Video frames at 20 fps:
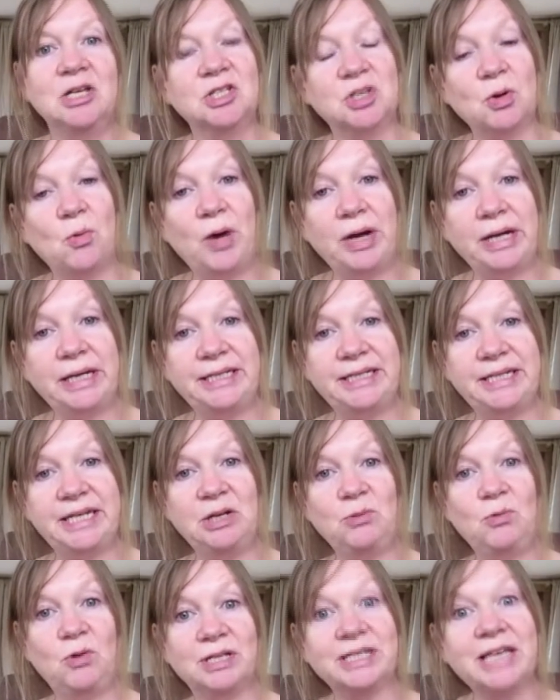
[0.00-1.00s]
So what he
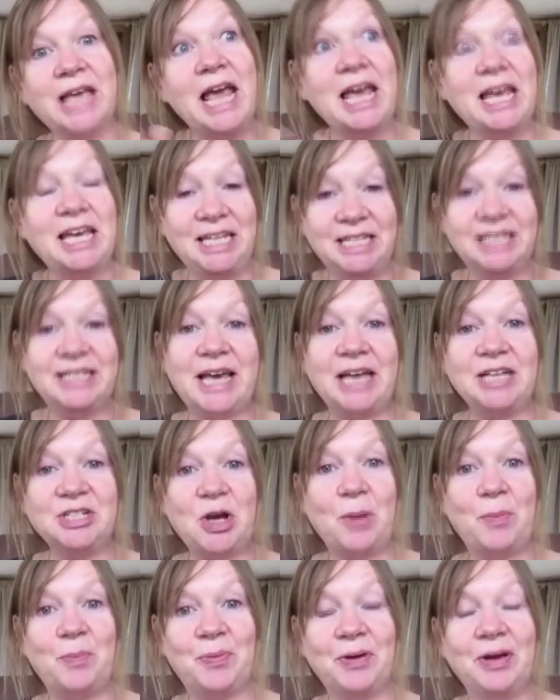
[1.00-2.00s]
did was he
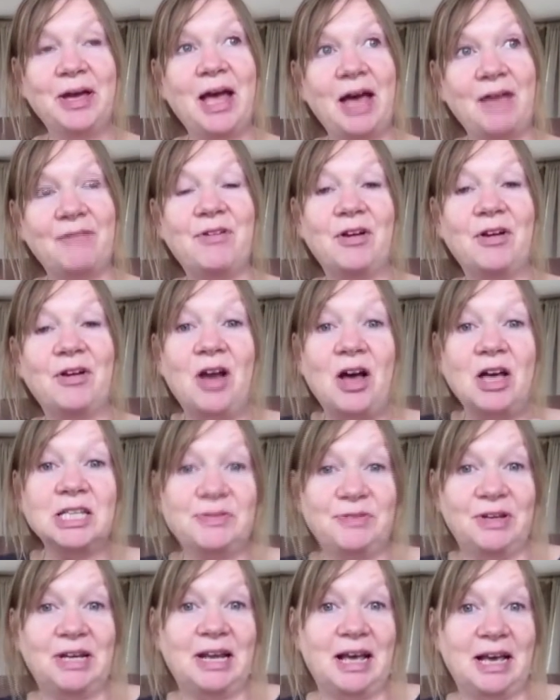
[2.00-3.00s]
set up
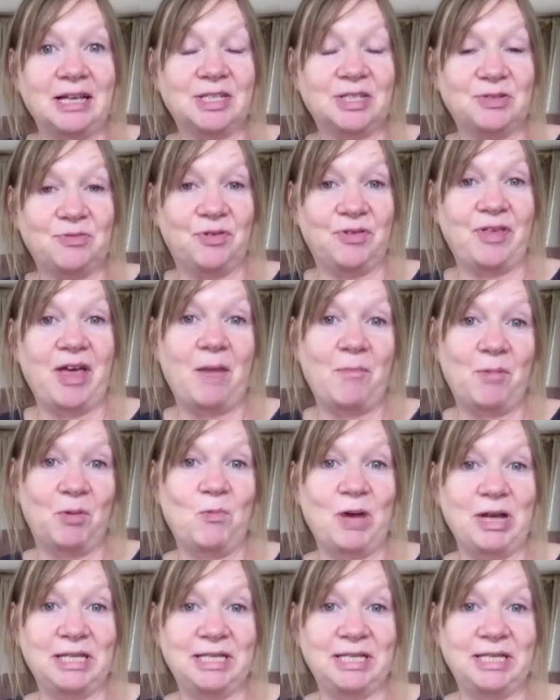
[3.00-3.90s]
philosophy classes for them on